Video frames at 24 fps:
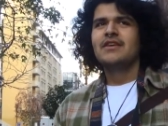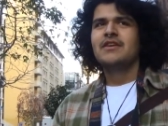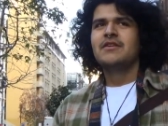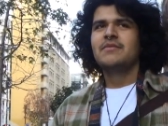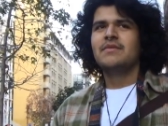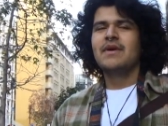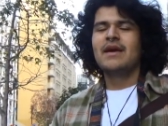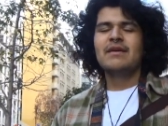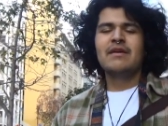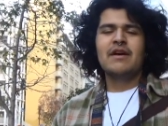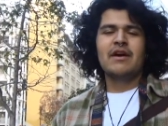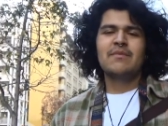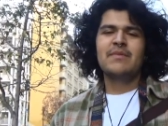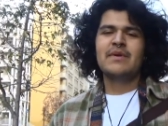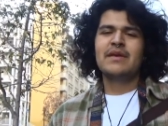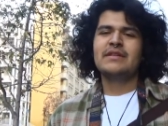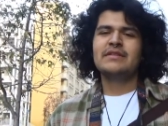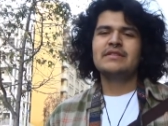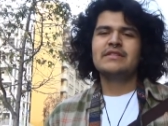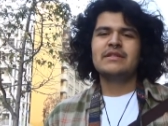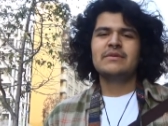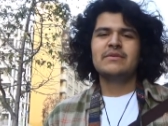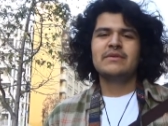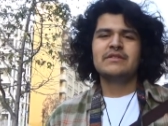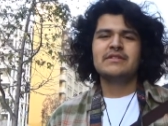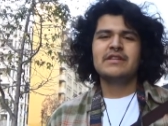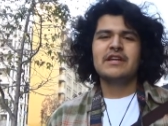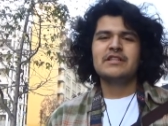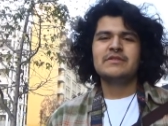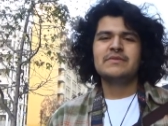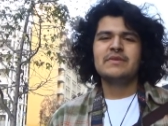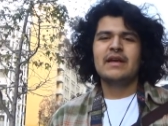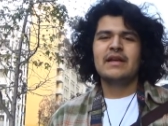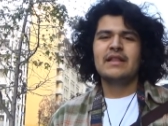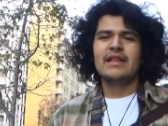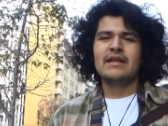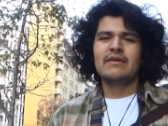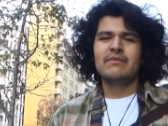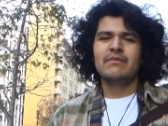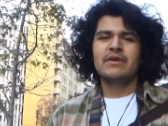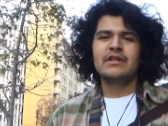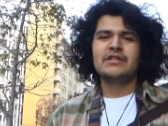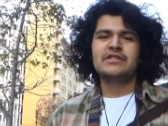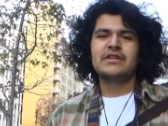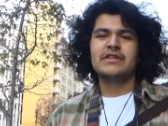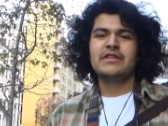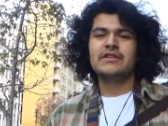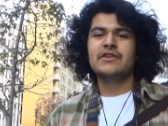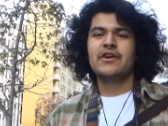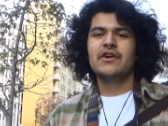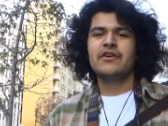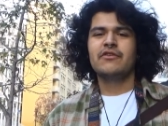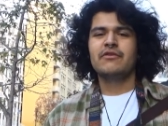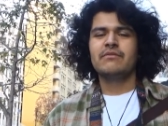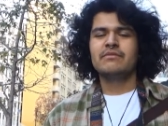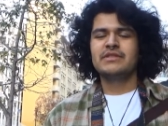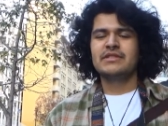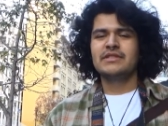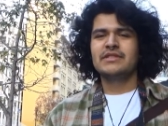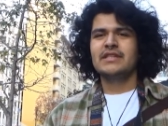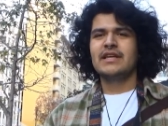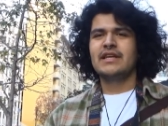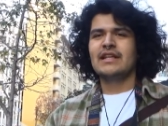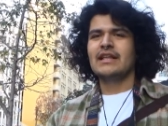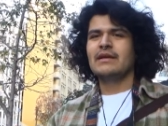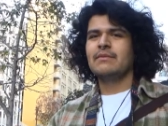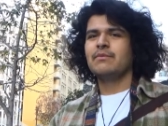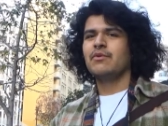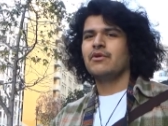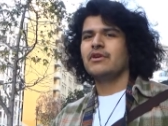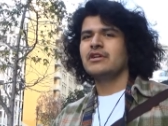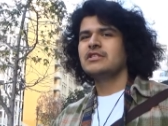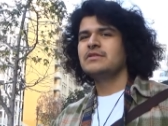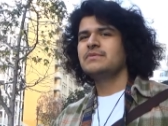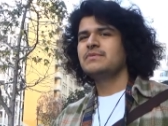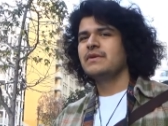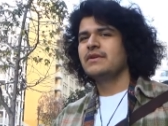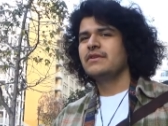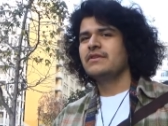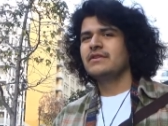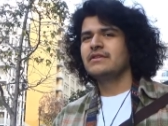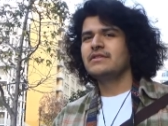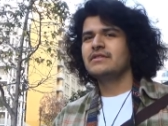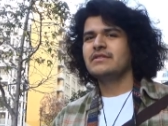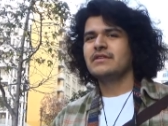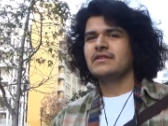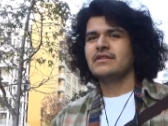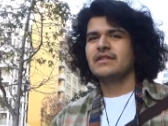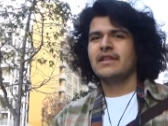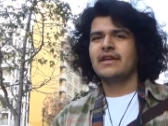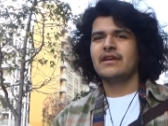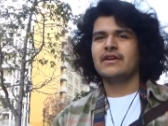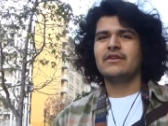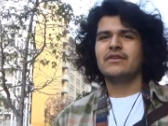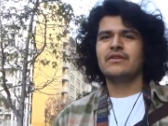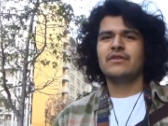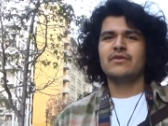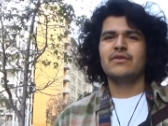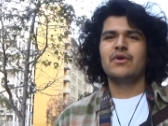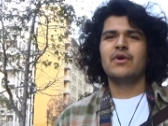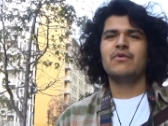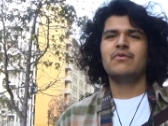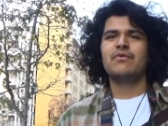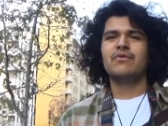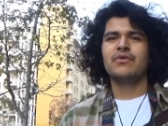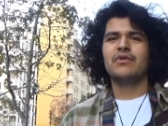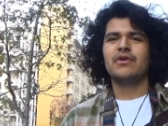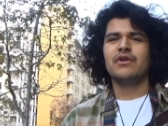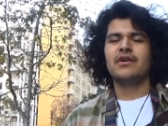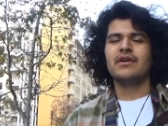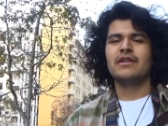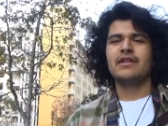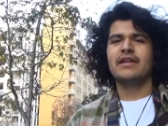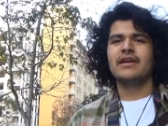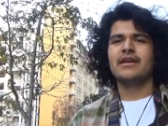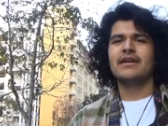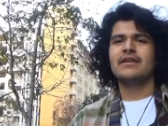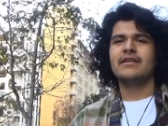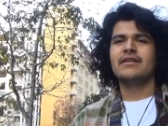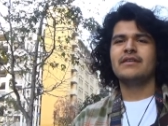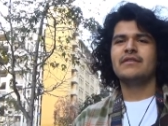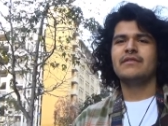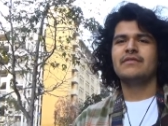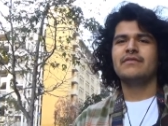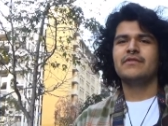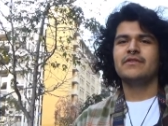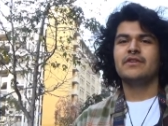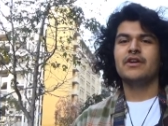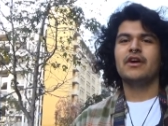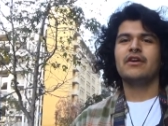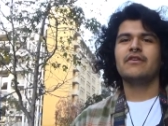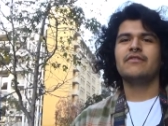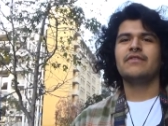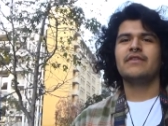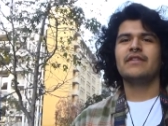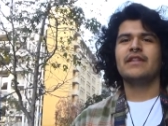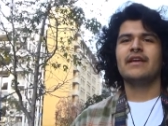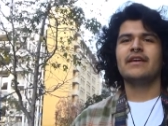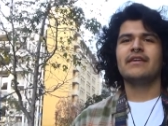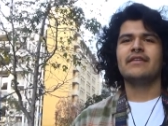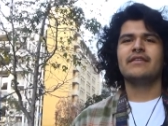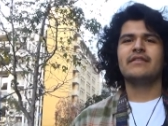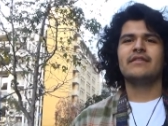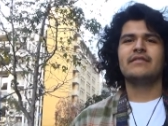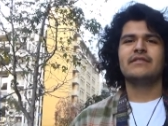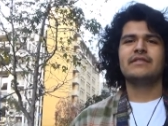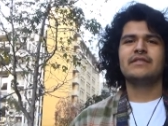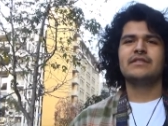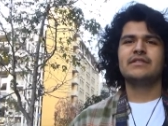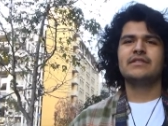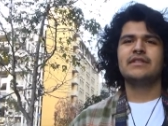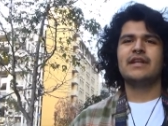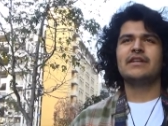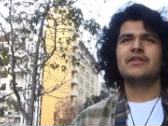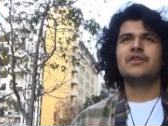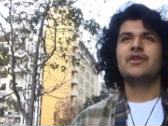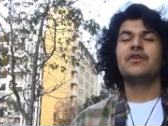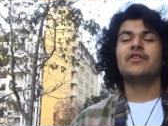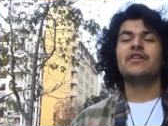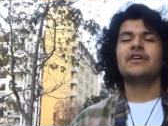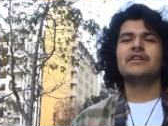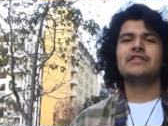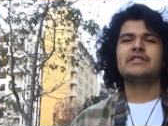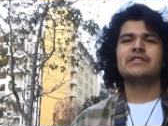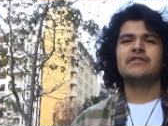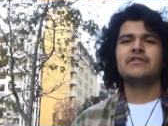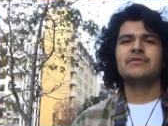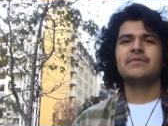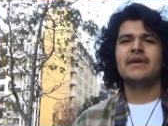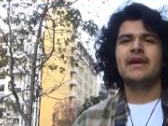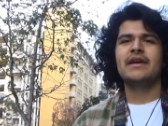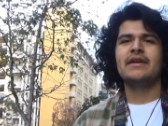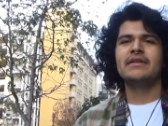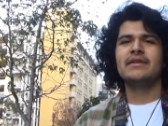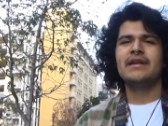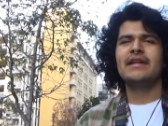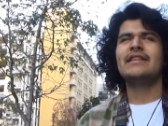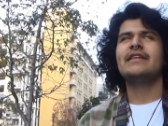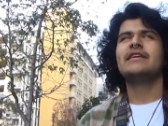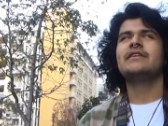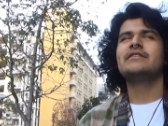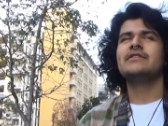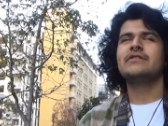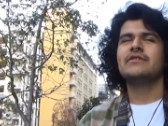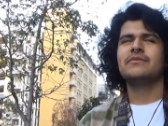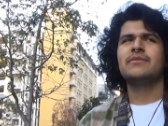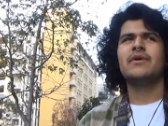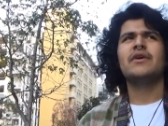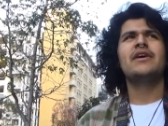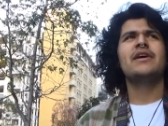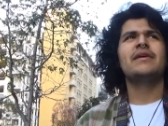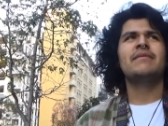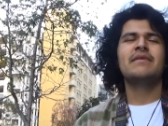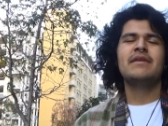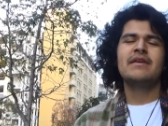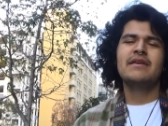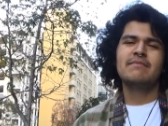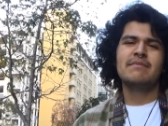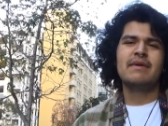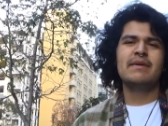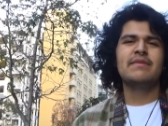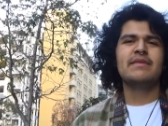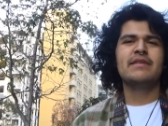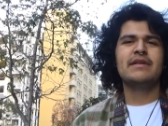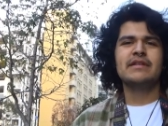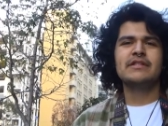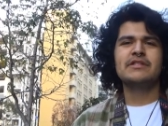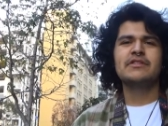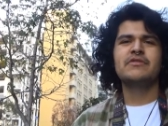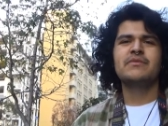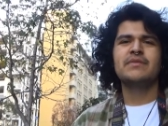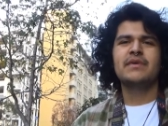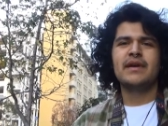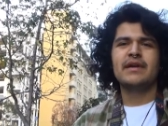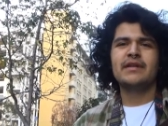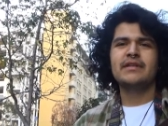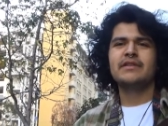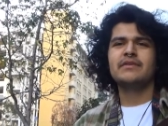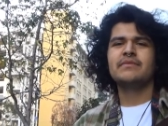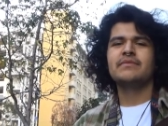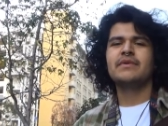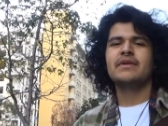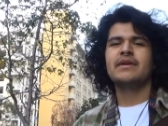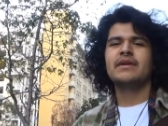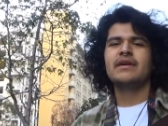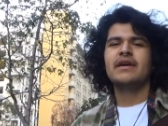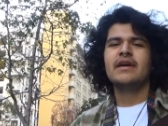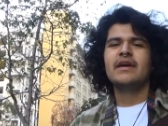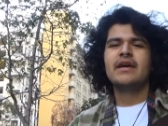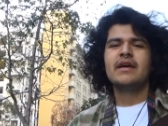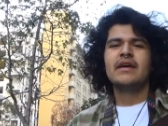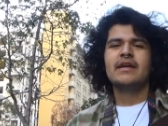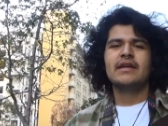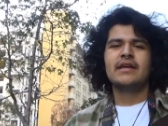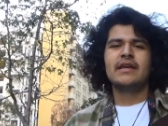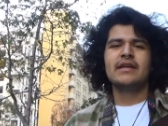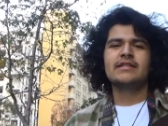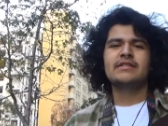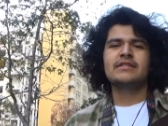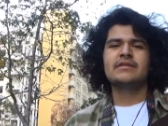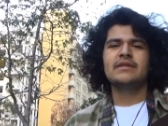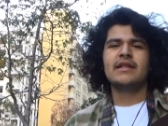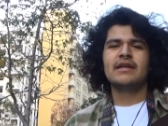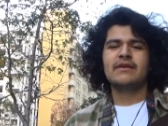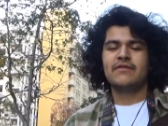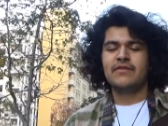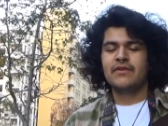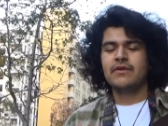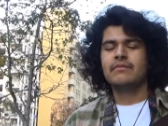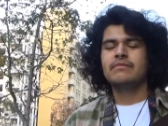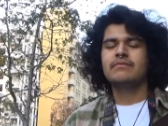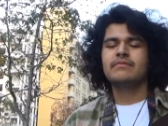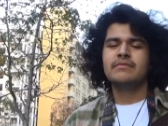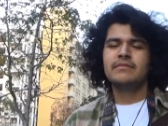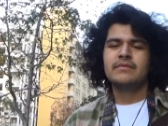Yeah, I mean, see where it takes me. I want to try the darkroom just to get like more experience on like the overall like photography, like just like know the history behind it. Not the history, but yeah, maybe the history behind it, but get into like film.